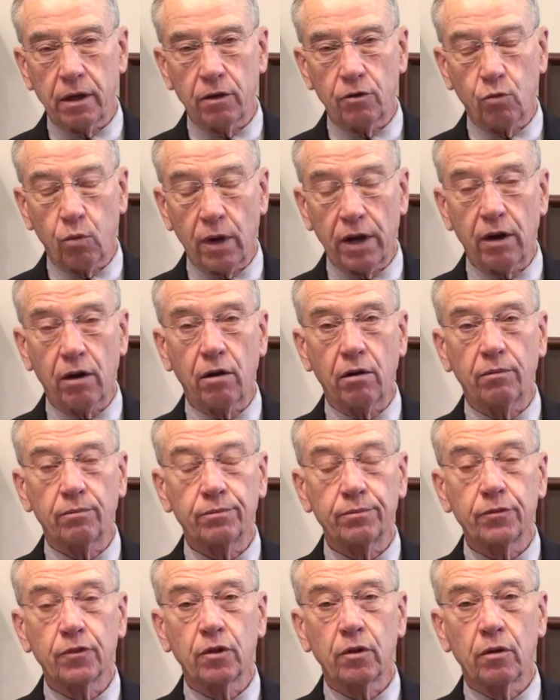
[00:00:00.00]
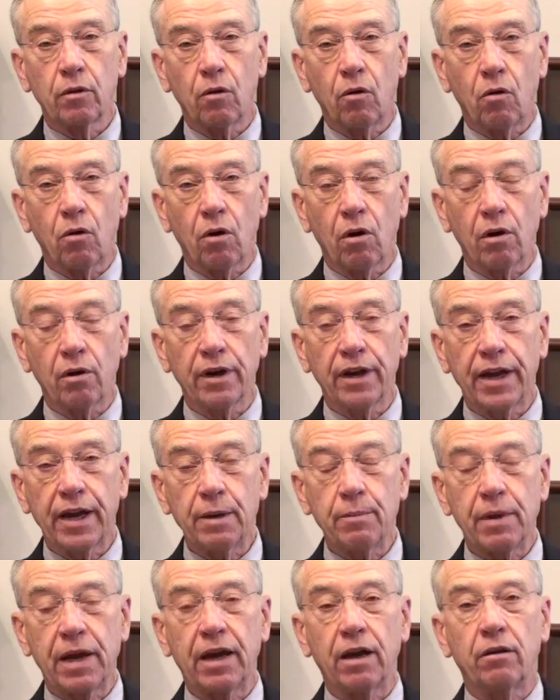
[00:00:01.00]
Twitter or
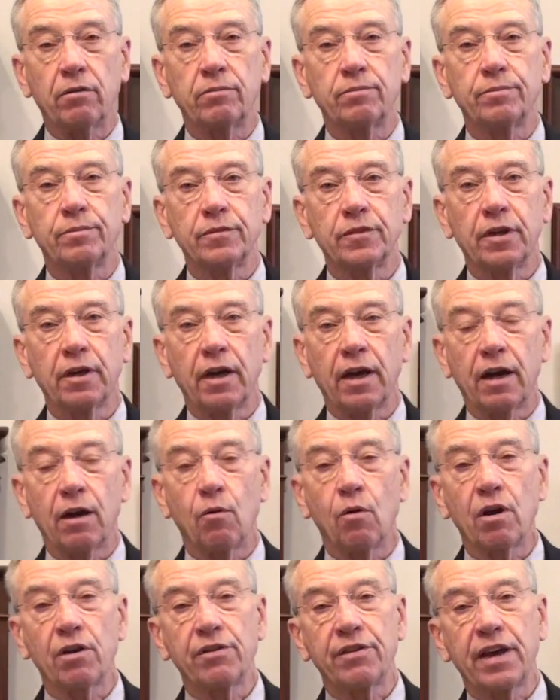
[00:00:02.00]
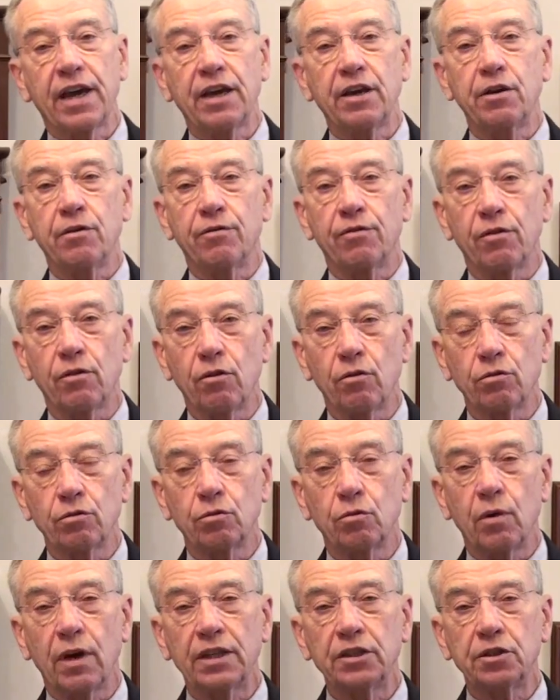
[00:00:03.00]
email. And I want to thank you for
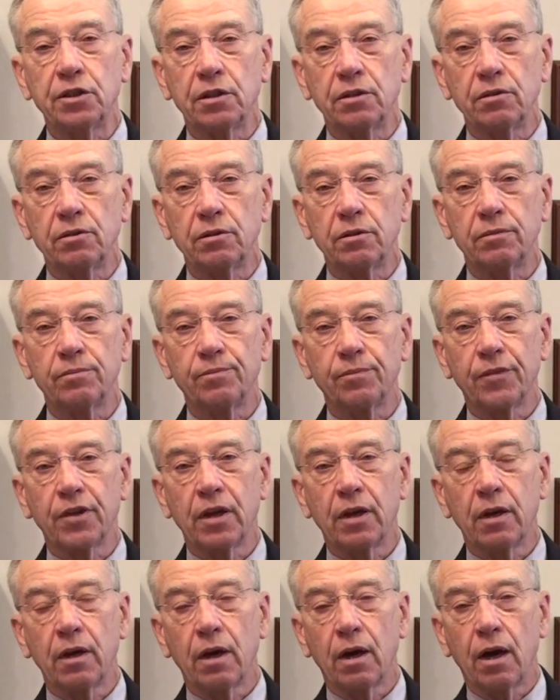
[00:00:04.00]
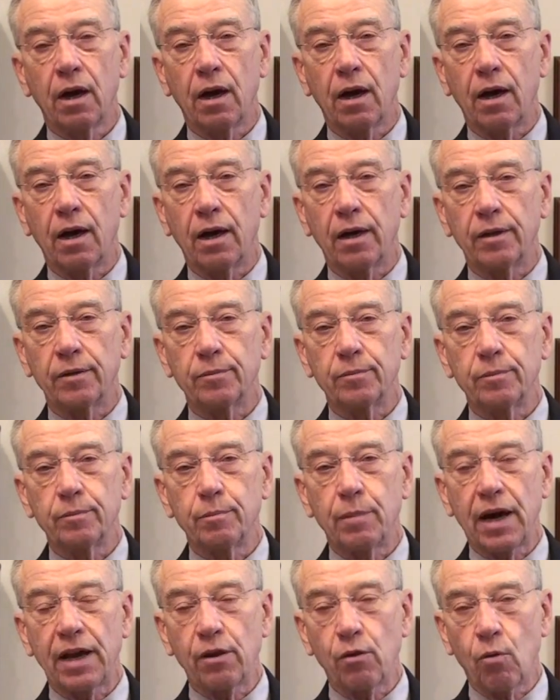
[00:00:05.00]
those questions.
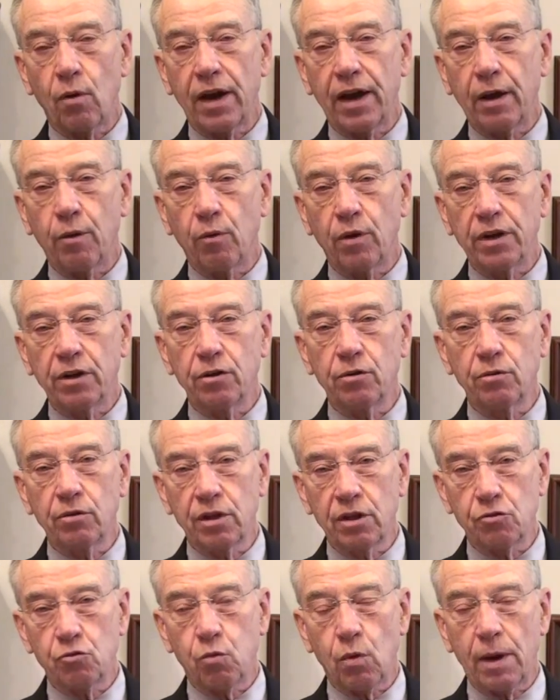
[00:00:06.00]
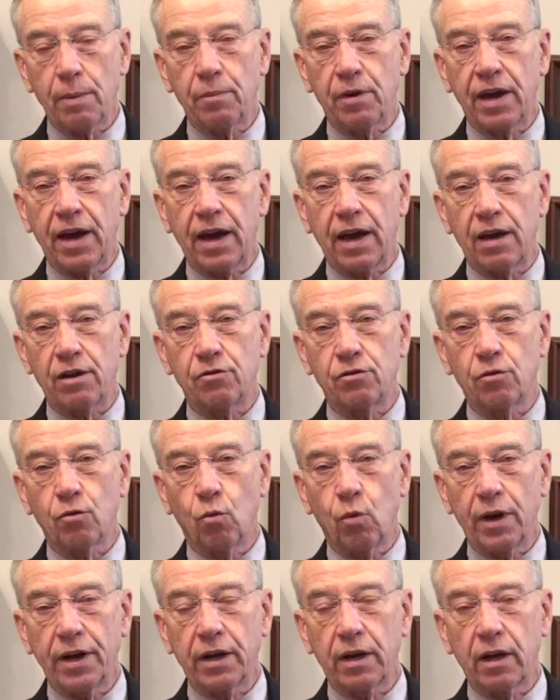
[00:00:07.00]
By the way, we do this webcast
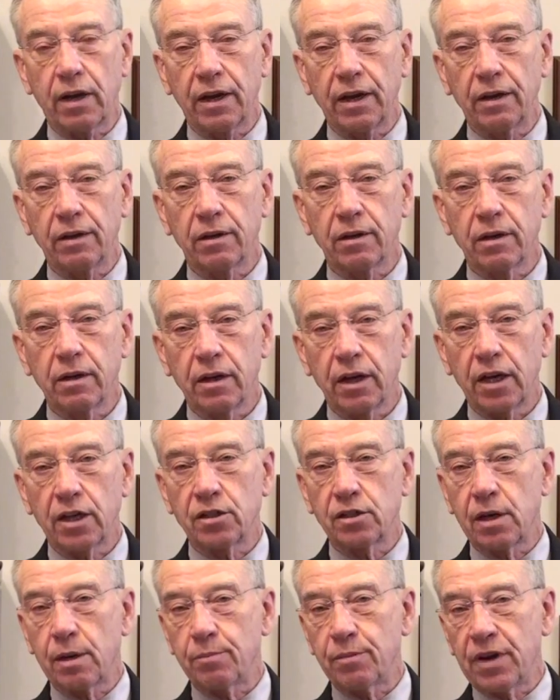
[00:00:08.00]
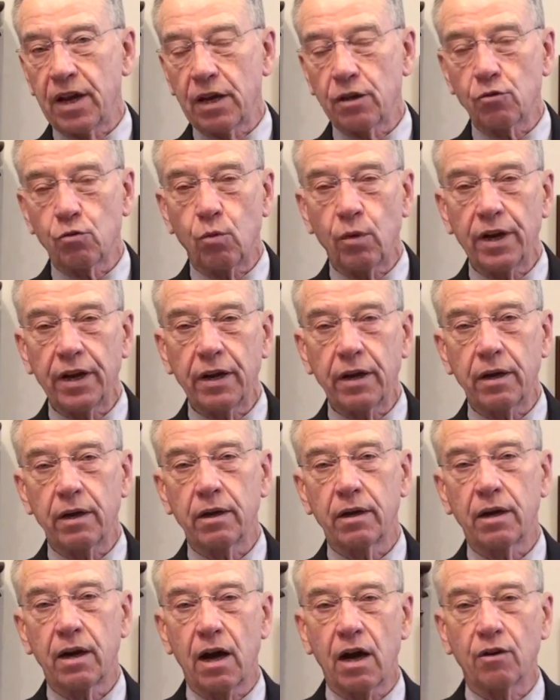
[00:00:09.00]
weekly, except next week
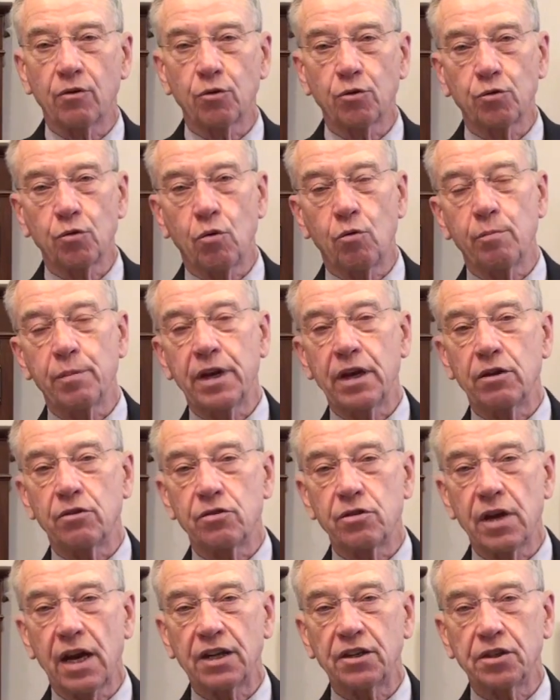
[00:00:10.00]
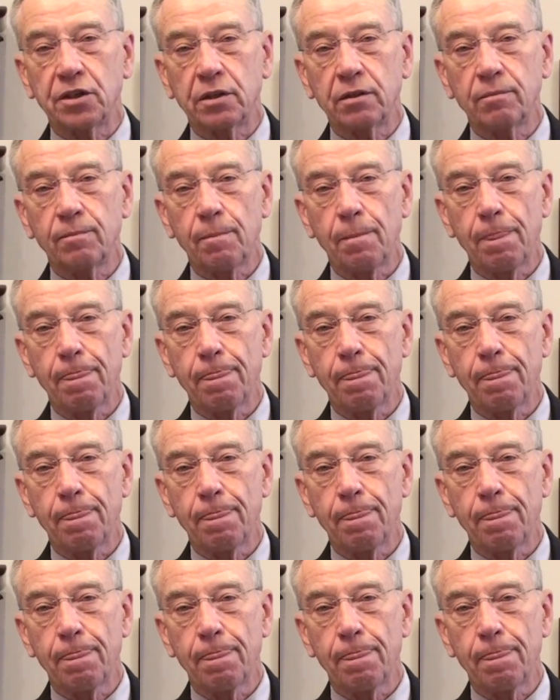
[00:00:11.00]
Congress won't be in session.